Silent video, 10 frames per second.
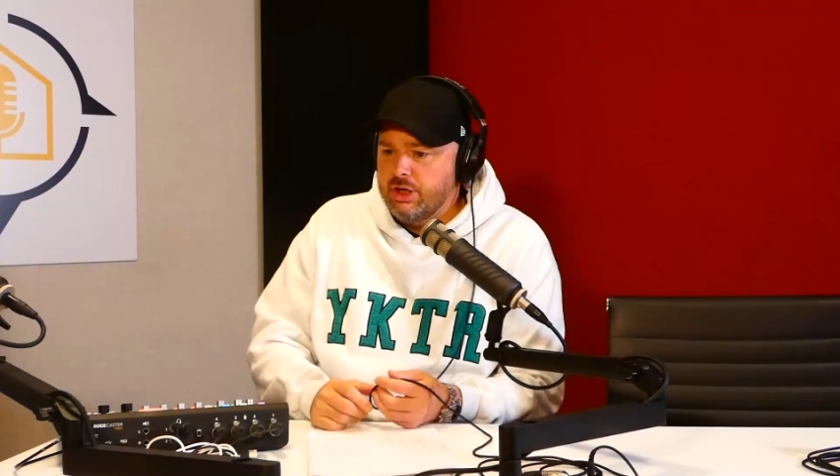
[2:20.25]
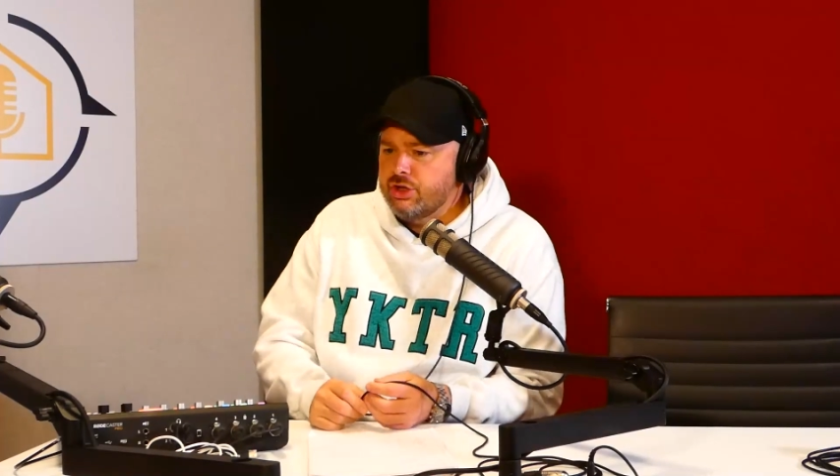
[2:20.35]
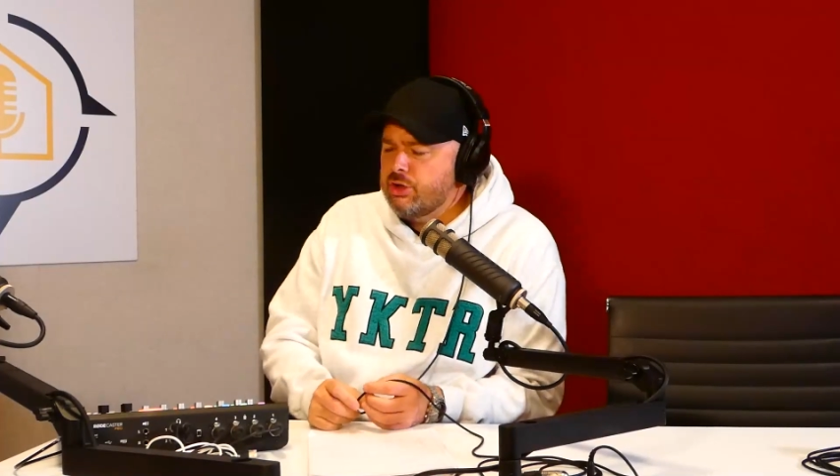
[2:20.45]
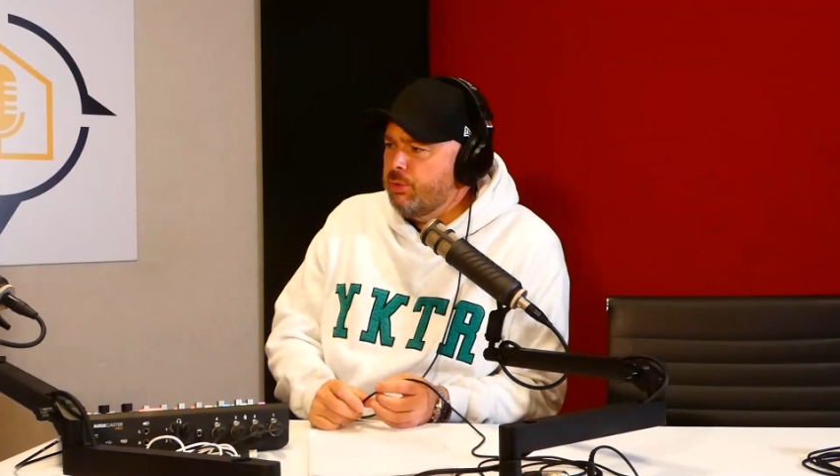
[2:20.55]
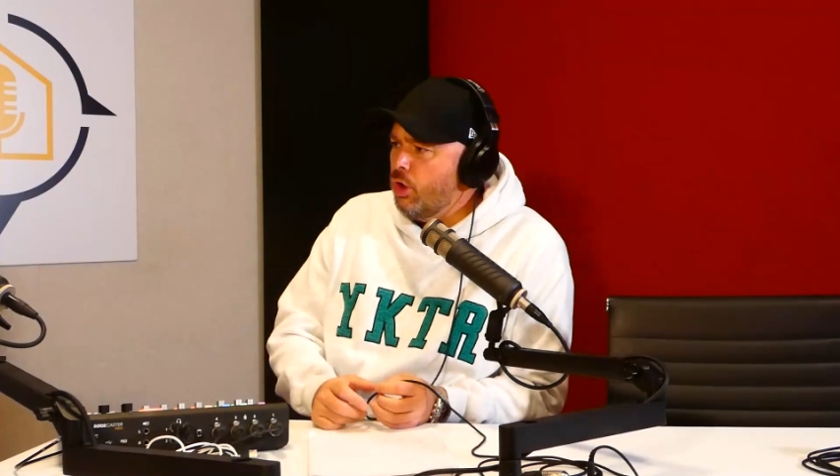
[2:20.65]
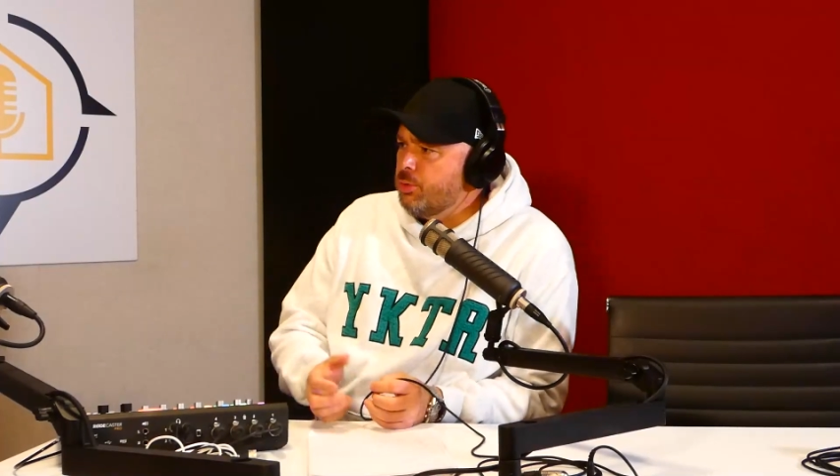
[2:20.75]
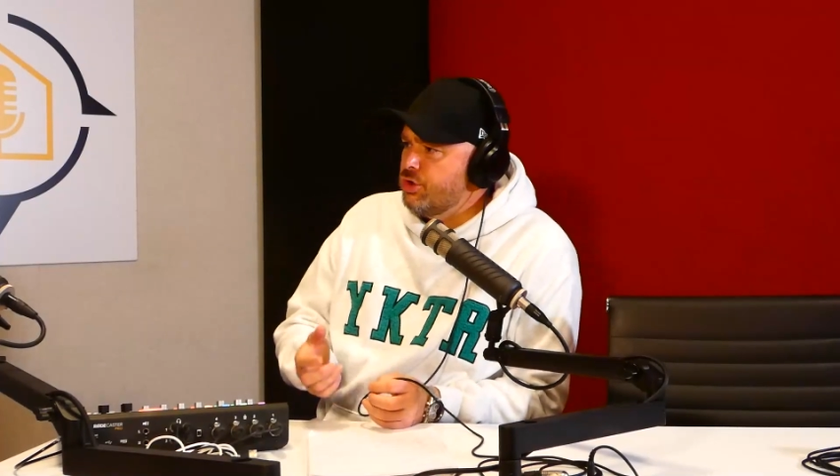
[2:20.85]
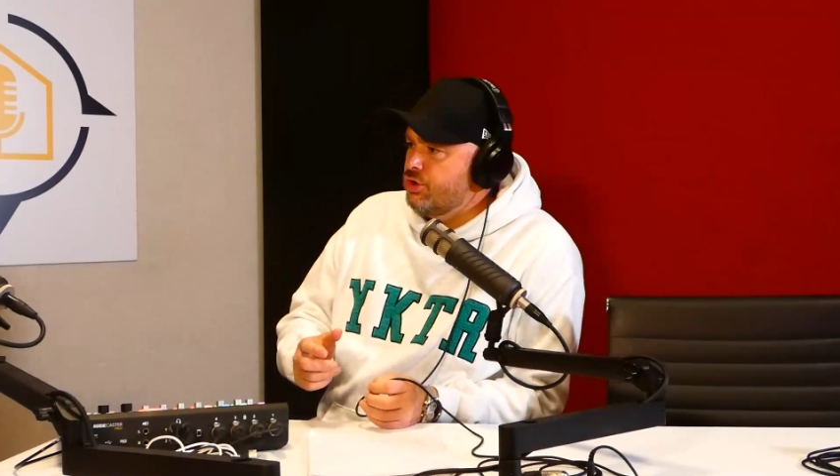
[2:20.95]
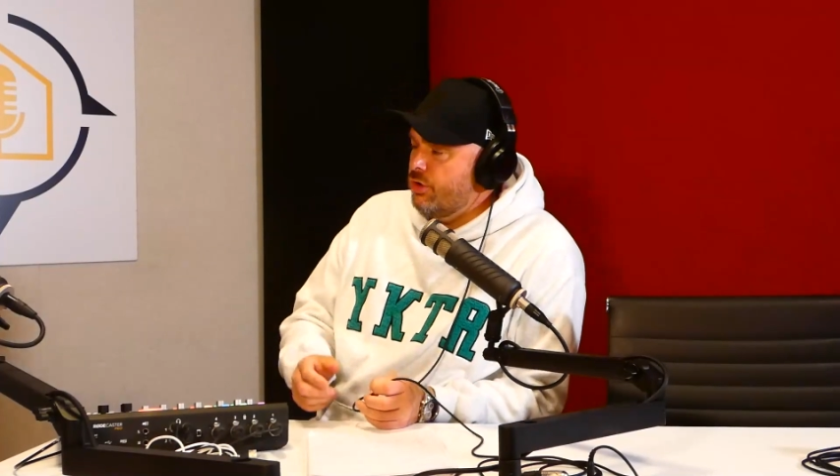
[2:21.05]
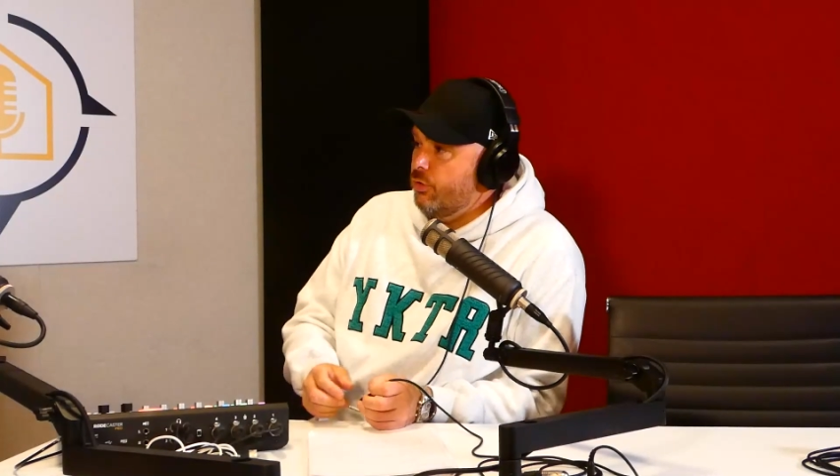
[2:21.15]
and some of the
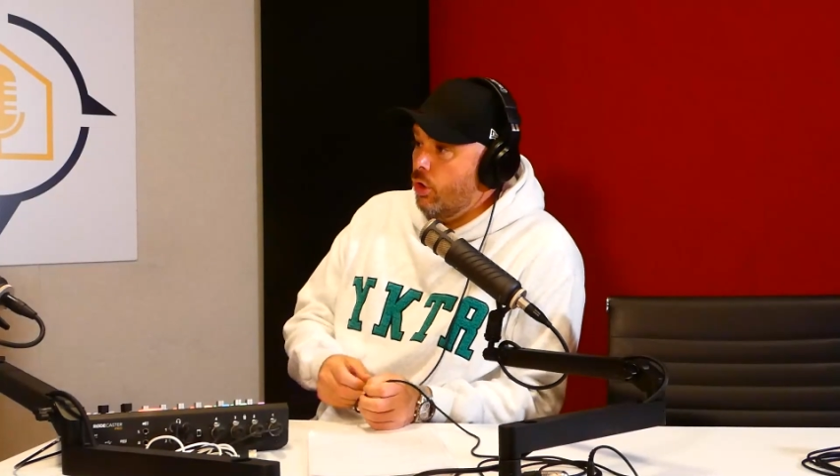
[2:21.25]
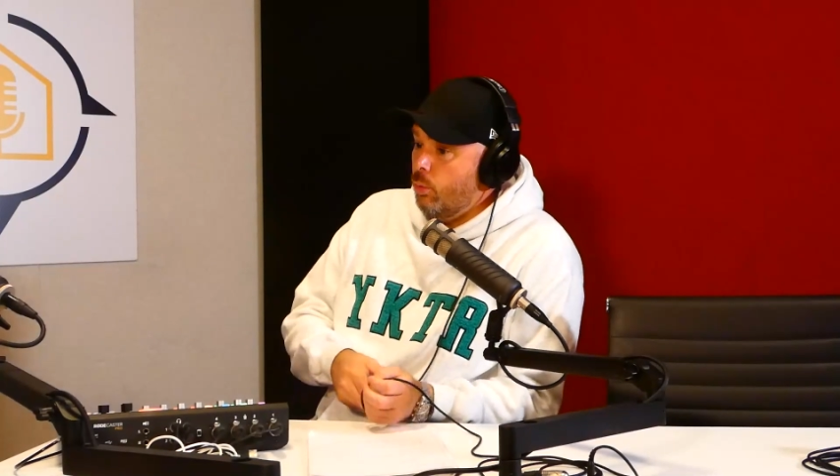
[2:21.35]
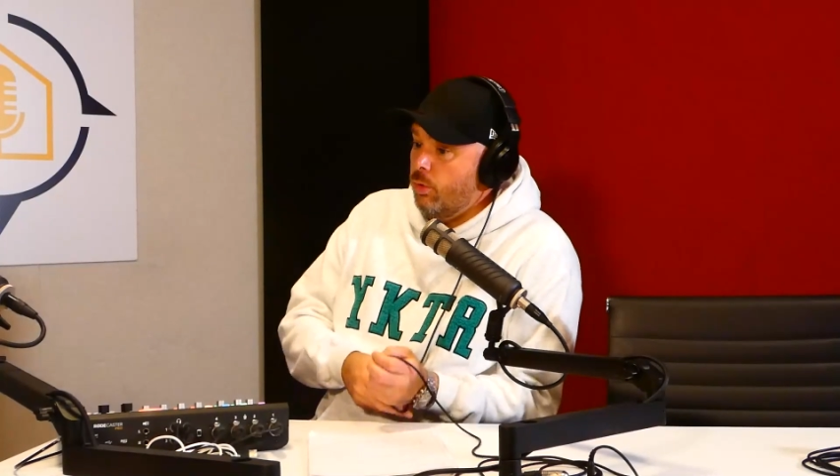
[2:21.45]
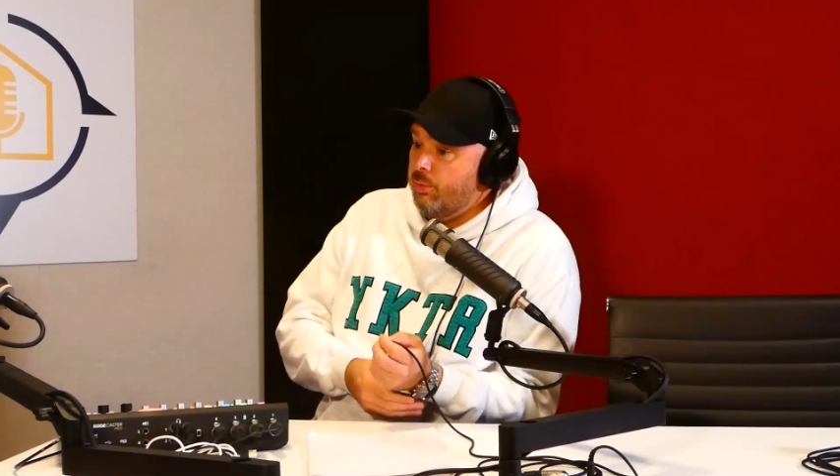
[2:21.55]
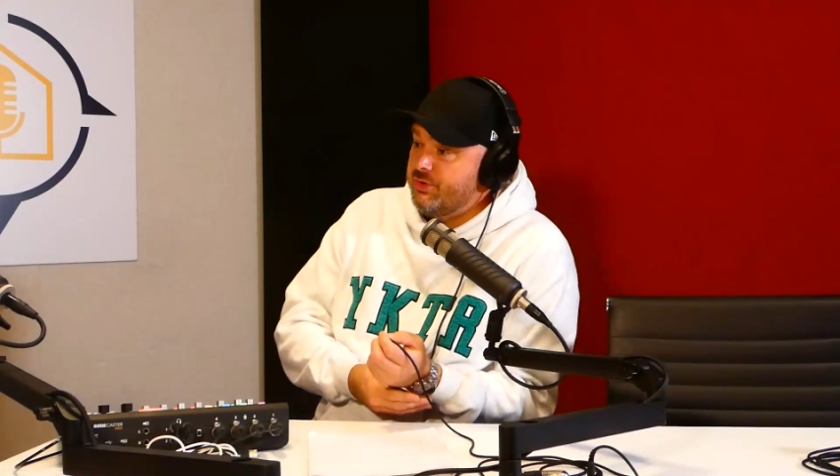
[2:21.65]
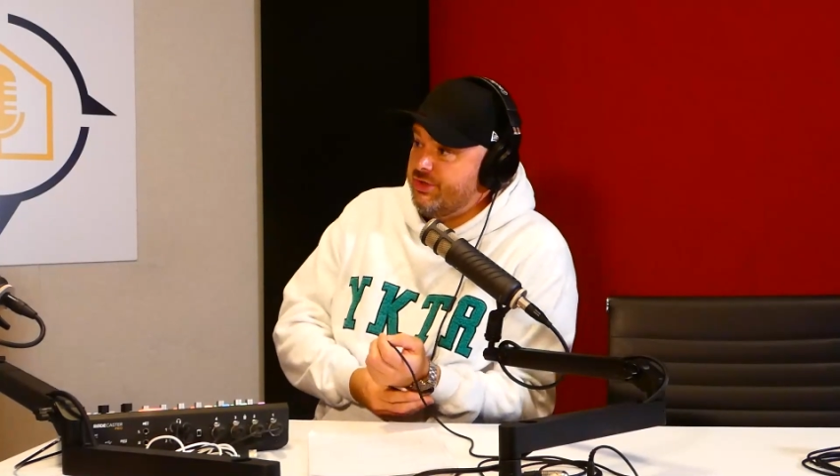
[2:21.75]
options that you've got and what we're